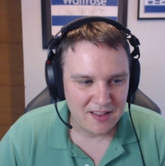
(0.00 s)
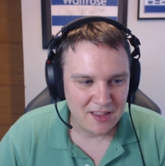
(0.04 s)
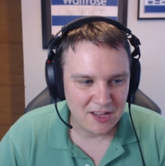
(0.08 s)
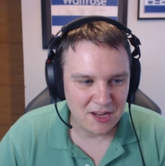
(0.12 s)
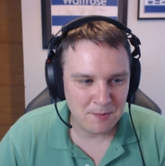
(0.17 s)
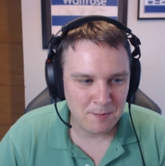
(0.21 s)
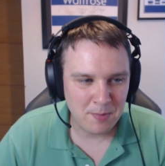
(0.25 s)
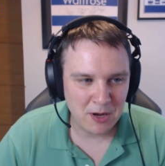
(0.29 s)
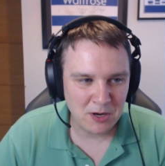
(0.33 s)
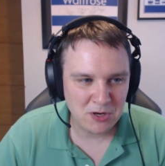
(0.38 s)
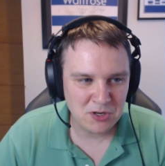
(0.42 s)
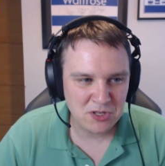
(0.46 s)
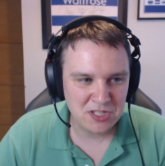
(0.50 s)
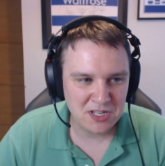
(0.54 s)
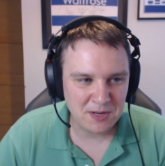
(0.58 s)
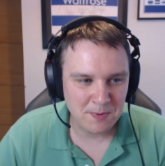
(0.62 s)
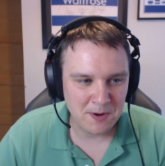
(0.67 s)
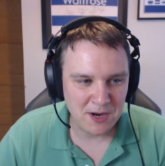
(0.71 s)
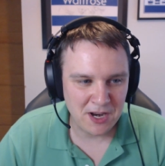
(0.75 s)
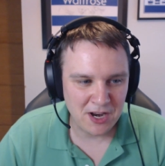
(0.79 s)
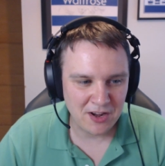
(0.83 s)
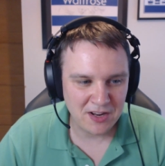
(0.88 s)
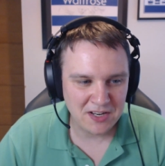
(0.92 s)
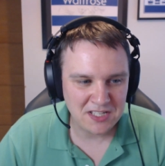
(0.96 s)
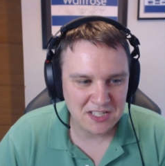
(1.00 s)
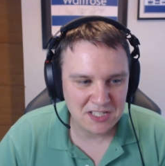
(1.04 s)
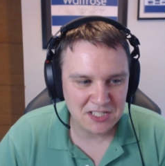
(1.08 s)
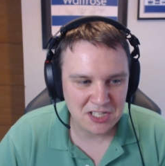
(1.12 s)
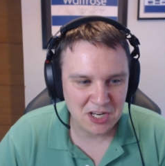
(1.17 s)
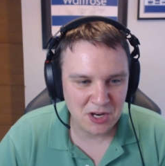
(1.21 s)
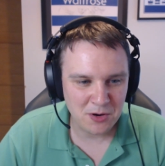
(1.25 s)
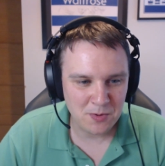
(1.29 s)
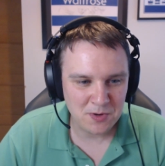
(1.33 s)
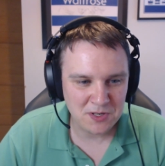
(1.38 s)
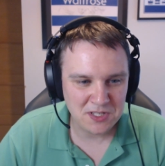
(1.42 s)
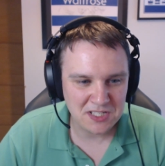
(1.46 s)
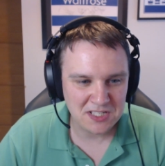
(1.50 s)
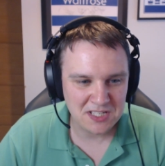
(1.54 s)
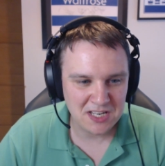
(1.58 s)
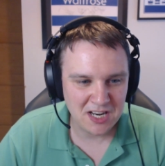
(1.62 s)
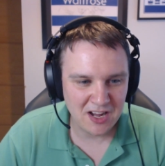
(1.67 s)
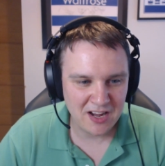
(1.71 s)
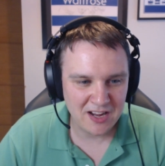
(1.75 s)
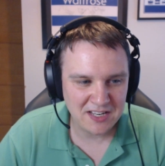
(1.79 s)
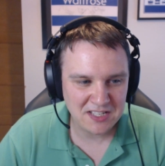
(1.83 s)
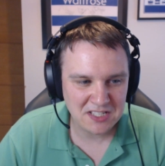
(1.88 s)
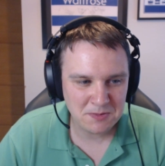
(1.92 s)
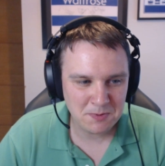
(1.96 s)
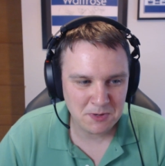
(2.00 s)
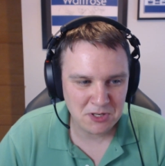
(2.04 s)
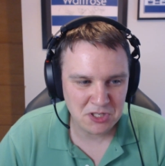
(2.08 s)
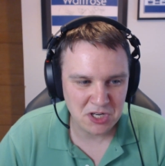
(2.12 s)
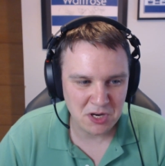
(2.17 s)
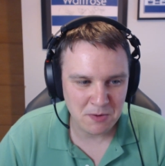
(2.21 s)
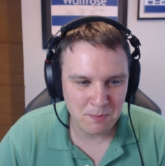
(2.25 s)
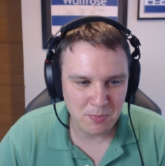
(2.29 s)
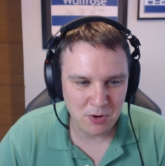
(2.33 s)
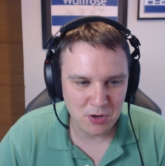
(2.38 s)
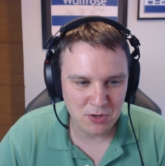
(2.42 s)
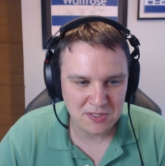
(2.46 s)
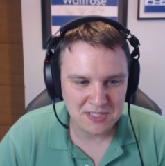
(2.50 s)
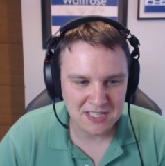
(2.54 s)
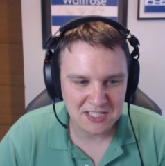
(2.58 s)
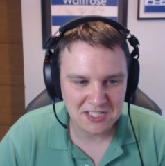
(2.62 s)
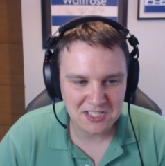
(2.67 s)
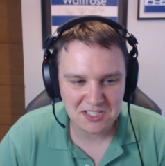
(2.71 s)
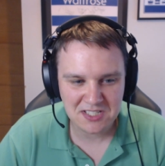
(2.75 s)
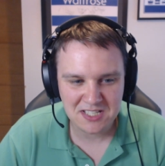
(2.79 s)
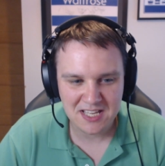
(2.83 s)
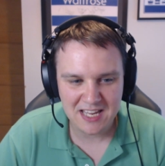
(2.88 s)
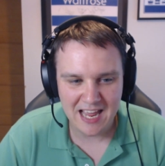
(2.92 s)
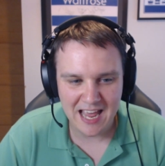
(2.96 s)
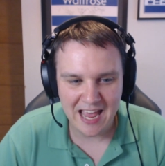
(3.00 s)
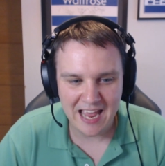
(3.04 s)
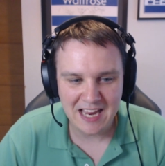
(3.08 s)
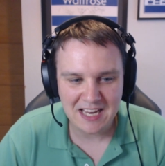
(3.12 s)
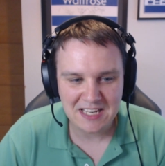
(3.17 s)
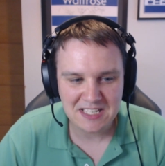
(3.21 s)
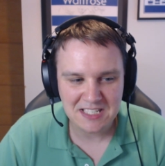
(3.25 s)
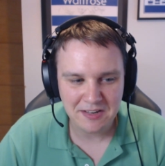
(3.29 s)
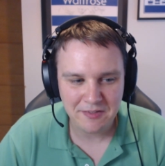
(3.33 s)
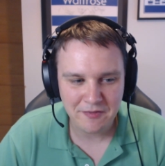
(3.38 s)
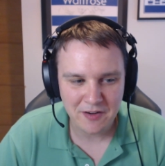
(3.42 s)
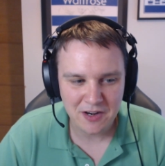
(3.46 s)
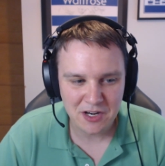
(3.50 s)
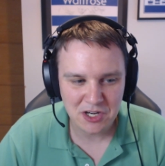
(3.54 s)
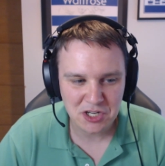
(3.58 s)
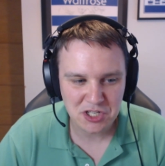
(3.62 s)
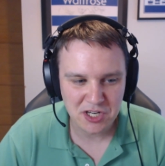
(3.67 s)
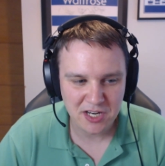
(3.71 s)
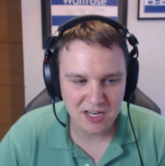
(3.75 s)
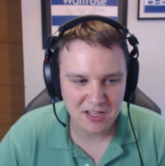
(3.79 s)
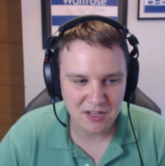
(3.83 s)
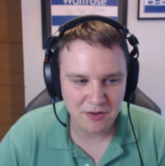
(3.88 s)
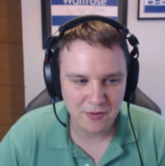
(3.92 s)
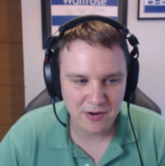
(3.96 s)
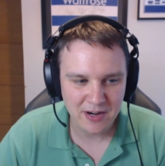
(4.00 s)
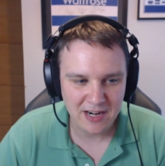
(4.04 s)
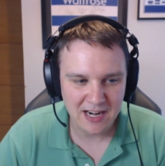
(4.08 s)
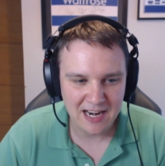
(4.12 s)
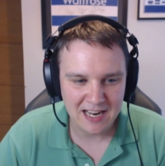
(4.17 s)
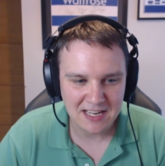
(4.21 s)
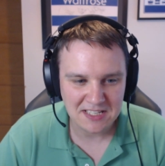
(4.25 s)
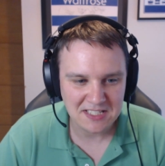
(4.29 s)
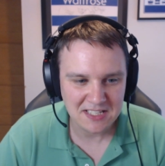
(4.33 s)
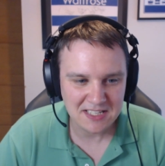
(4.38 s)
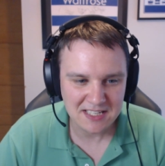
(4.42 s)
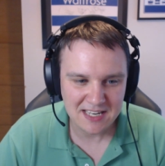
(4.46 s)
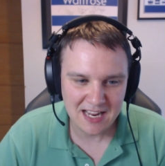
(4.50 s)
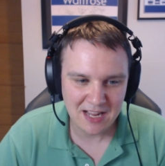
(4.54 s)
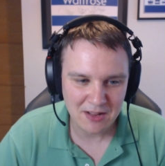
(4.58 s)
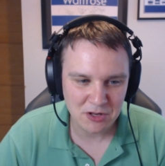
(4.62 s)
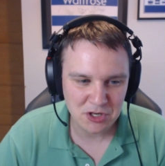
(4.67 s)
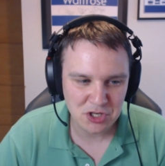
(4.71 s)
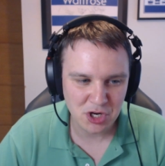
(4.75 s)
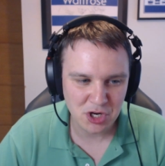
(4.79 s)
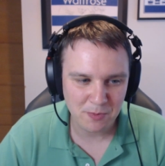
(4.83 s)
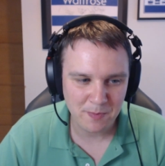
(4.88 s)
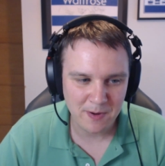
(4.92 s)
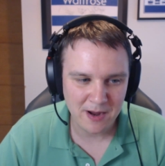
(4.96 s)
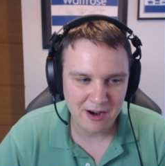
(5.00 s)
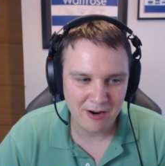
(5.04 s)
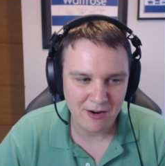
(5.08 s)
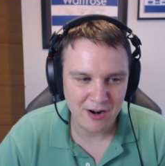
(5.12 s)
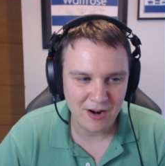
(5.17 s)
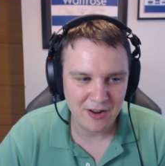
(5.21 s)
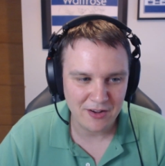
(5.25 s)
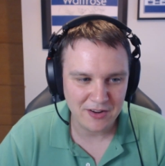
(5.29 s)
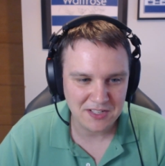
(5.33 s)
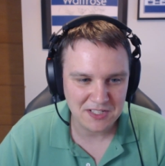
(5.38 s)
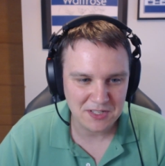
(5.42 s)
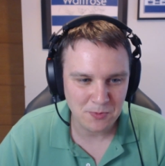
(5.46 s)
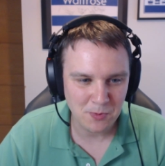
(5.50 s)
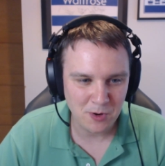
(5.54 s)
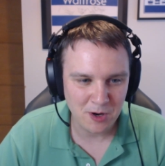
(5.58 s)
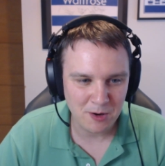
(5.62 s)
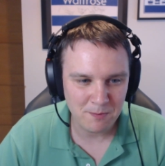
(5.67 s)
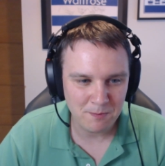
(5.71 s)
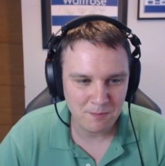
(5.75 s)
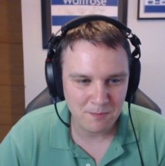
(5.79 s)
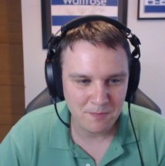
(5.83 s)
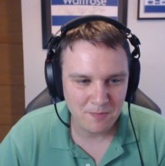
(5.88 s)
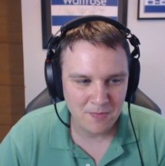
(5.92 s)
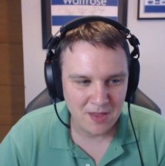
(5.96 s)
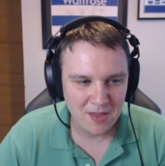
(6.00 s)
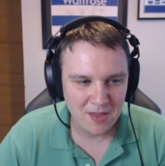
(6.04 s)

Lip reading: The composure's up at 92, which is nice. I suppose you can boost it. It's just the 80 finishing that really lets it down. The shot power at 91,